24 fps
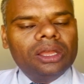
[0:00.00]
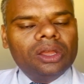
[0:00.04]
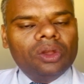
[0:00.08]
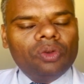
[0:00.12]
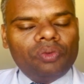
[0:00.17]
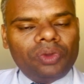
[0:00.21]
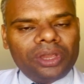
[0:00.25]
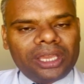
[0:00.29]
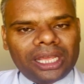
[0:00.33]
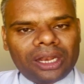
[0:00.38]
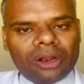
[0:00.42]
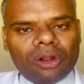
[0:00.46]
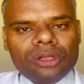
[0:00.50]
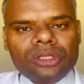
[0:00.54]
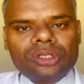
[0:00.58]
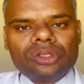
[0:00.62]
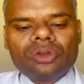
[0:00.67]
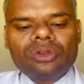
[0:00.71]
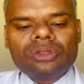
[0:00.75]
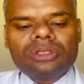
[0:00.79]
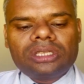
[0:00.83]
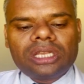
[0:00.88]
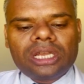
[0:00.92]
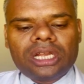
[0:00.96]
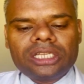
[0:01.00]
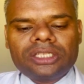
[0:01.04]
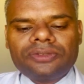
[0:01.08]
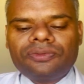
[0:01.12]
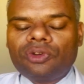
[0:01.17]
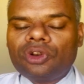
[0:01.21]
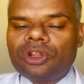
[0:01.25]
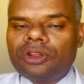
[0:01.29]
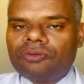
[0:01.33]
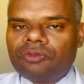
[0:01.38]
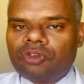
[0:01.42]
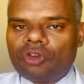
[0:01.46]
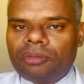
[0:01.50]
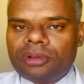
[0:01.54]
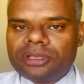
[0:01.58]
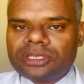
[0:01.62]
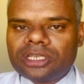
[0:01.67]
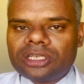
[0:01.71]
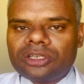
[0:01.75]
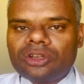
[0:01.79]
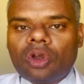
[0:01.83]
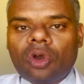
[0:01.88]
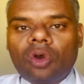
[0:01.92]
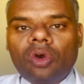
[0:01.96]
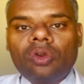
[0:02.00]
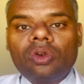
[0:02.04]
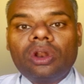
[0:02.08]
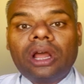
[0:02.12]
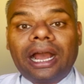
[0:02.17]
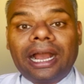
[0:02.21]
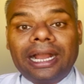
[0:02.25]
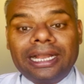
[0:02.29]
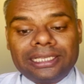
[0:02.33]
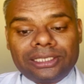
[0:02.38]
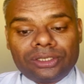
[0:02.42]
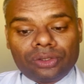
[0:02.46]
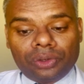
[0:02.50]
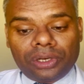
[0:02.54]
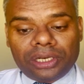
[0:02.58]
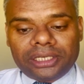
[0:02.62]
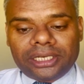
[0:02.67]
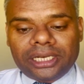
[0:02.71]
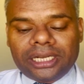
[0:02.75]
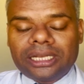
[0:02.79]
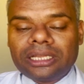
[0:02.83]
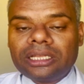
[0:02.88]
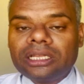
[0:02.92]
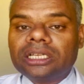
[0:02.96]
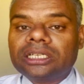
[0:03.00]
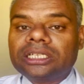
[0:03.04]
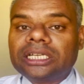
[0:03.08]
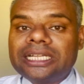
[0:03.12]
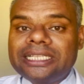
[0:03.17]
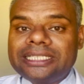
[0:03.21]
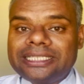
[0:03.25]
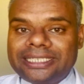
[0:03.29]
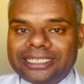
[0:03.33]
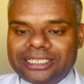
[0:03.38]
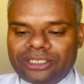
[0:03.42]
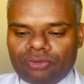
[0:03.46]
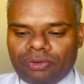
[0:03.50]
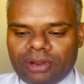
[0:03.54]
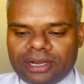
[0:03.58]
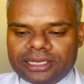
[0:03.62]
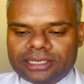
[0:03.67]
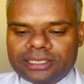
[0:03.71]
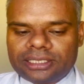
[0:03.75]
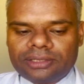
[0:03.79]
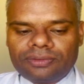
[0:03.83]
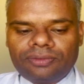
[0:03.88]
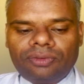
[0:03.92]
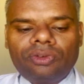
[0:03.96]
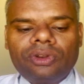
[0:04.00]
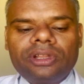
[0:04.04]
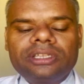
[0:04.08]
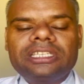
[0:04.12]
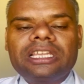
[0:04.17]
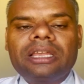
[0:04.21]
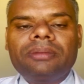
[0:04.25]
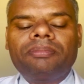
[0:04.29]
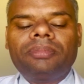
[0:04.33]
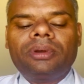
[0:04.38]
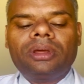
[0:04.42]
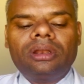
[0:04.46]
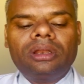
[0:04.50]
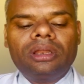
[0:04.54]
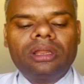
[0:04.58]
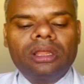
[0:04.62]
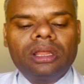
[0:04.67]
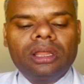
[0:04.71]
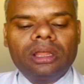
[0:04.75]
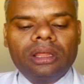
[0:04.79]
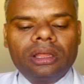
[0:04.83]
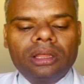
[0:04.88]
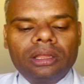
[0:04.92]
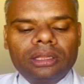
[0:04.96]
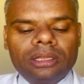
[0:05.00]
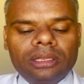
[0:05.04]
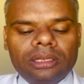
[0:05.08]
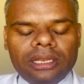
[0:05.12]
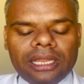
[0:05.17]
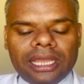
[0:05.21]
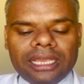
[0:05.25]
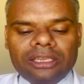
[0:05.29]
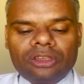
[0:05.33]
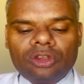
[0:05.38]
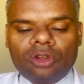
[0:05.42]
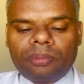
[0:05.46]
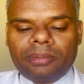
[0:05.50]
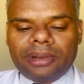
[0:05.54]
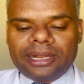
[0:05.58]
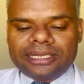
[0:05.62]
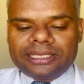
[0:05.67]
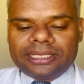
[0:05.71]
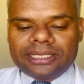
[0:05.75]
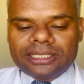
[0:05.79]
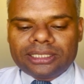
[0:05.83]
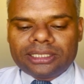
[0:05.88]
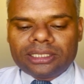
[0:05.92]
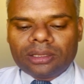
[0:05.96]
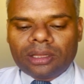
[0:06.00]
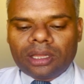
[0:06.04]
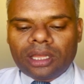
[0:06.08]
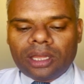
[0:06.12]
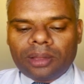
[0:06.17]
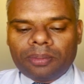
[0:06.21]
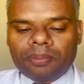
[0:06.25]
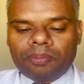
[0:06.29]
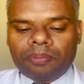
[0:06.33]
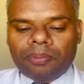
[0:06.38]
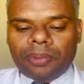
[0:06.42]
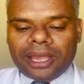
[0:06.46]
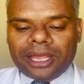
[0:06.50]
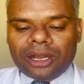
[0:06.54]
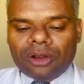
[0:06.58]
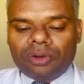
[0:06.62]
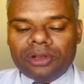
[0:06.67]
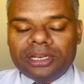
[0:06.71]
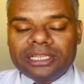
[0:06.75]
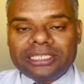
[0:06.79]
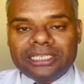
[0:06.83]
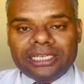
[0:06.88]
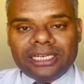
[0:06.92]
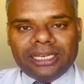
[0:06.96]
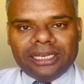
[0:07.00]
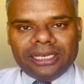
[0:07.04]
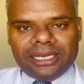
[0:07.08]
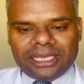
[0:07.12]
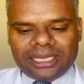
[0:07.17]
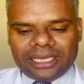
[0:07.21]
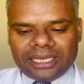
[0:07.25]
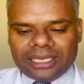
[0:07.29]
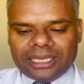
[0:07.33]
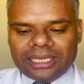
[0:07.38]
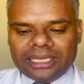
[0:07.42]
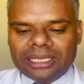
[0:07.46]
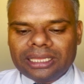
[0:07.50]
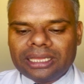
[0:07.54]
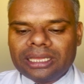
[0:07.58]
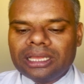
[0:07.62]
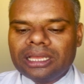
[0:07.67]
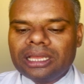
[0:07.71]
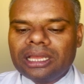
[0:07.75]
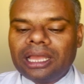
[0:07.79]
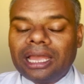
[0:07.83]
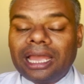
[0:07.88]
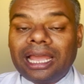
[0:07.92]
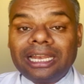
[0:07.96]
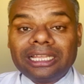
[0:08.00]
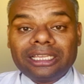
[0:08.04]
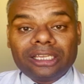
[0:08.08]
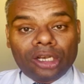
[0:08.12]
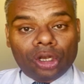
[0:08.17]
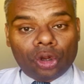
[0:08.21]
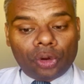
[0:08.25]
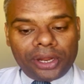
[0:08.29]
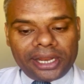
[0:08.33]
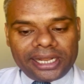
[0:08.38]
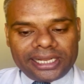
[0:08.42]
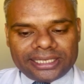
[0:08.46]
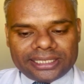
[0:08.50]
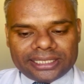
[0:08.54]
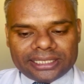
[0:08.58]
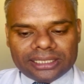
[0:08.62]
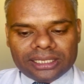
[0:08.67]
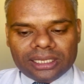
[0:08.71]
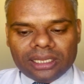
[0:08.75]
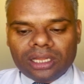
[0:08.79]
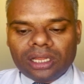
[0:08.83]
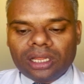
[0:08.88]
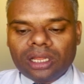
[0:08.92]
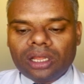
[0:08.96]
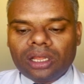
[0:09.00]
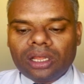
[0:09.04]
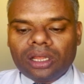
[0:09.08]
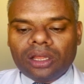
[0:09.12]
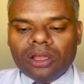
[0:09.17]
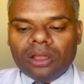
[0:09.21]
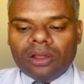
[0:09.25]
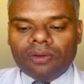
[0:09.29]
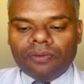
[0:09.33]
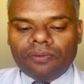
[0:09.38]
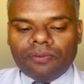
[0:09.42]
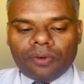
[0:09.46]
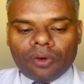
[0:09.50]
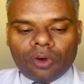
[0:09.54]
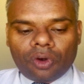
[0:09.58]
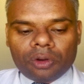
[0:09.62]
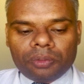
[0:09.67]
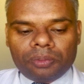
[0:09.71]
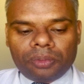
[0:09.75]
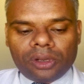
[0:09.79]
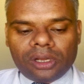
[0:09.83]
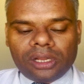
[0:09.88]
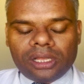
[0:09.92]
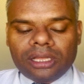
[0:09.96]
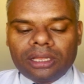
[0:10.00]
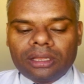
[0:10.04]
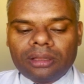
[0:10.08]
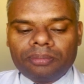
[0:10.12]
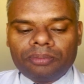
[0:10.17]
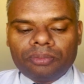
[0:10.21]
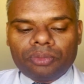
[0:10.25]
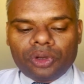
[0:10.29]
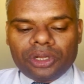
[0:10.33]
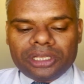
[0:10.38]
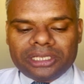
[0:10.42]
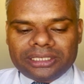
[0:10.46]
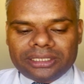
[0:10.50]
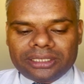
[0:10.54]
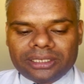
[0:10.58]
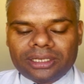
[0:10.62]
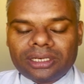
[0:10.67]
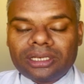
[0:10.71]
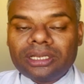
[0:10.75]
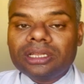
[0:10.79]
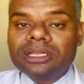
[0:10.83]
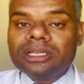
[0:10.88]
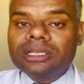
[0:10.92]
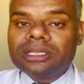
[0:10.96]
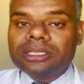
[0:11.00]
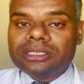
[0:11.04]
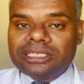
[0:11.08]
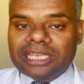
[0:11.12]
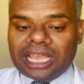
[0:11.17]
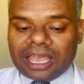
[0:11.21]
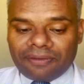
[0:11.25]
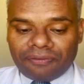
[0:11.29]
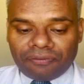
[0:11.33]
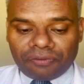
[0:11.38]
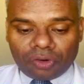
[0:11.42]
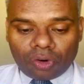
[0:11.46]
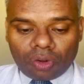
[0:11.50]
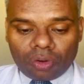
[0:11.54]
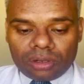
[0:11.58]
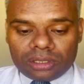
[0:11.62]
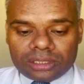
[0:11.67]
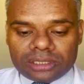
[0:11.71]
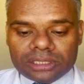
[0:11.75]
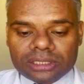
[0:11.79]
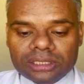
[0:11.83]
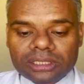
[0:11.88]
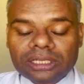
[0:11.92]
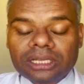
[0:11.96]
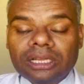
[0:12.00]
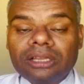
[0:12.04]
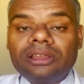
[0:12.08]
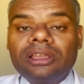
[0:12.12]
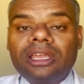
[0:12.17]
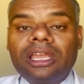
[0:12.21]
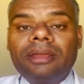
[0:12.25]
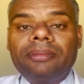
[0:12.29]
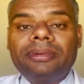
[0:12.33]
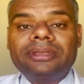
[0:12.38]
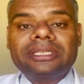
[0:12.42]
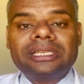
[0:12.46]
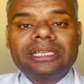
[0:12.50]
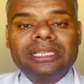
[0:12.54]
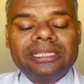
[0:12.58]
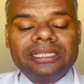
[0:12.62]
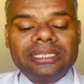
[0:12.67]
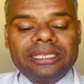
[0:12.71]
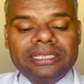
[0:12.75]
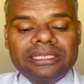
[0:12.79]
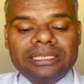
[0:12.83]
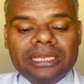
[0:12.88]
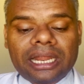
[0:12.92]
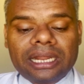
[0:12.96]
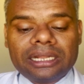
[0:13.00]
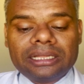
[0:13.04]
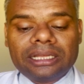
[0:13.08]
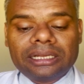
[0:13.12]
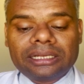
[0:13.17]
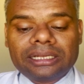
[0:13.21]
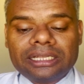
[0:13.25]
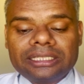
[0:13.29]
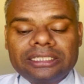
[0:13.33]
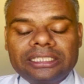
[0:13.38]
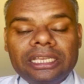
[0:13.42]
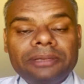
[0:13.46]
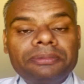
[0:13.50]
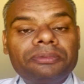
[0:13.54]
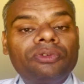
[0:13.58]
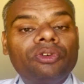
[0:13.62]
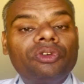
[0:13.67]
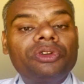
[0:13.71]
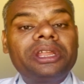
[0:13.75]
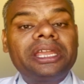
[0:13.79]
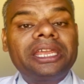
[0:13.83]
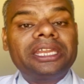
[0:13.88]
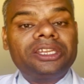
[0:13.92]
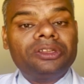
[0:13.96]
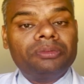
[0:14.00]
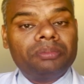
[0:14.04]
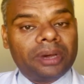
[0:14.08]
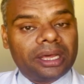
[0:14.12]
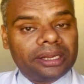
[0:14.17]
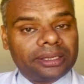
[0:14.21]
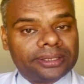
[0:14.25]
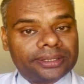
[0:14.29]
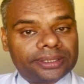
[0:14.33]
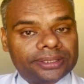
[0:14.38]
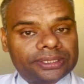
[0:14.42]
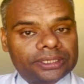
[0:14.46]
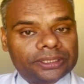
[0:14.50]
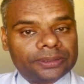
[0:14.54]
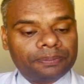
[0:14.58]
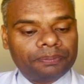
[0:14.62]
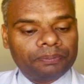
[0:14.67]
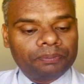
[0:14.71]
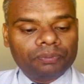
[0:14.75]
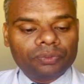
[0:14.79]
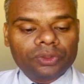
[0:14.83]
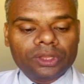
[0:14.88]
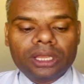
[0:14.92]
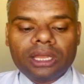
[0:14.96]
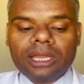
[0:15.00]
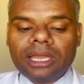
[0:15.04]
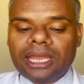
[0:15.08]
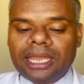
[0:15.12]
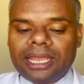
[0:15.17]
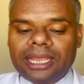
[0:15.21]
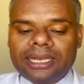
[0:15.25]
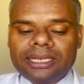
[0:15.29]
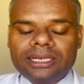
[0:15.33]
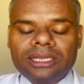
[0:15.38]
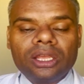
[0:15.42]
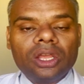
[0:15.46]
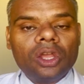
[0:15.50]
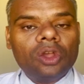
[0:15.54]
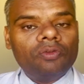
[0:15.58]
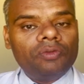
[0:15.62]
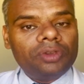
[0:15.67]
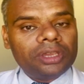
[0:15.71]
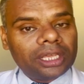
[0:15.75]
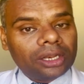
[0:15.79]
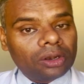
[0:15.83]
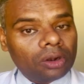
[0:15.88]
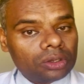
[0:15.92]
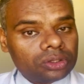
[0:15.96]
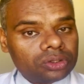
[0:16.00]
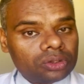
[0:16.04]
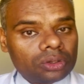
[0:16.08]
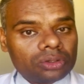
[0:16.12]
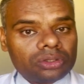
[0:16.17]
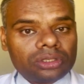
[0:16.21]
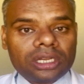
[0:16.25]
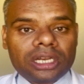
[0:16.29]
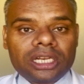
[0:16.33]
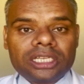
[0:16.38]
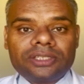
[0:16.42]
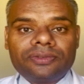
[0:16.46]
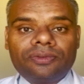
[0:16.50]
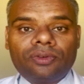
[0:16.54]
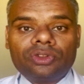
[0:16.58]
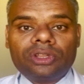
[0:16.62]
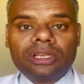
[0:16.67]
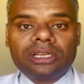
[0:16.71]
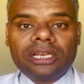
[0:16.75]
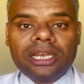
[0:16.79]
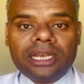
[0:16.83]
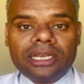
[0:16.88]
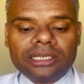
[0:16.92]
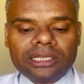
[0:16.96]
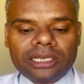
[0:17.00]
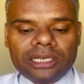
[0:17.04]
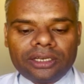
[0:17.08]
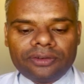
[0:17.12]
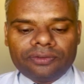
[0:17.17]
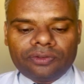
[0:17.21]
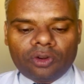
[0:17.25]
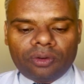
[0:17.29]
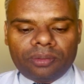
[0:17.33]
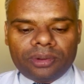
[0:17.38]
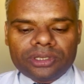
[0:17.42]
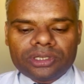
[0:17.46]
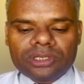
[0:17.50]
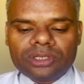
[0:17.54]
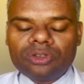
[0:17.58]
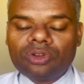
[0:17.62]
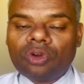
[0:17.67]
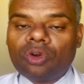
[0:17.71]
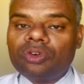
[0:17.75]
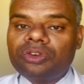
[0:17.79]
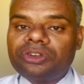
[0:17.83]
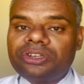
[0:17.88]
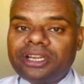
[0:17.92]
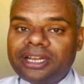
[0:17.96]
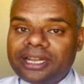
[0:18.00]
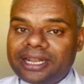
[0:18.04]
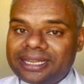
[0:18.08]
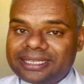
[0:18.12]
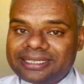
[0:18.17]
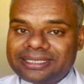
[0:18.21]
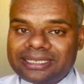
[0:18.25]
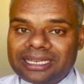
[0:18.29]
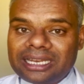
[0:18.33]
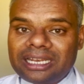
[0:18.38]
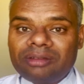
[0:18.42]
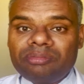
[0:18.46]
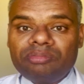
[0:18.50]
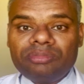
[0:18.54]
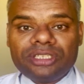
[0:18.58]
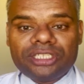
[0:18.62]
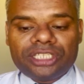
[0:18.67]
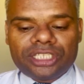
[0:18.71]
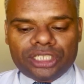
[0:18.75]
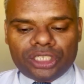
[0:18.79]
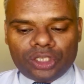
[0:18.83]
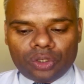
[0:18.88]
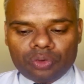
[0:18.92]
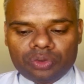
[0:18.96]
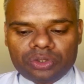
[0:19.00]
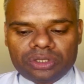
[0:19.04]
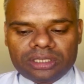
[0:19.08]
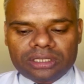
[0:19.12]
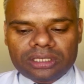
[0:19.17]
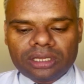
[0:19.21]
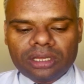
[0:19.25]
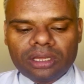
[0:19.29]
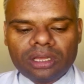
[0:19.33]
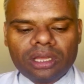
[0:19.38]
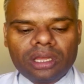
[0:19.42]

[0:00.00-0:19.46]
We can also search for information on isolated constituents, for example like your medicines, pyrrolizidinic alkaloids, 4-bilister, safrols. Basically these are the concept for negative markers. And we can also search for the clinical information on traditional misuse